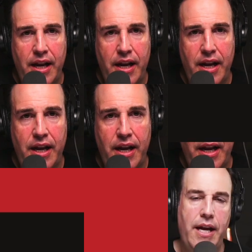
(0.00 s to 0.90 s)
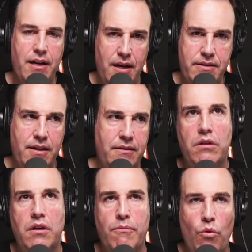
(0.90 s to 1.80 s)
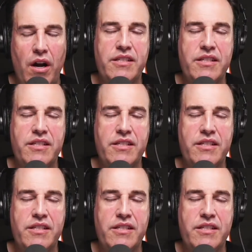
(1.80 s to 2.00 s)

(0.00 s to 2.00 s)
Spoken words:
how do I create content? Number one,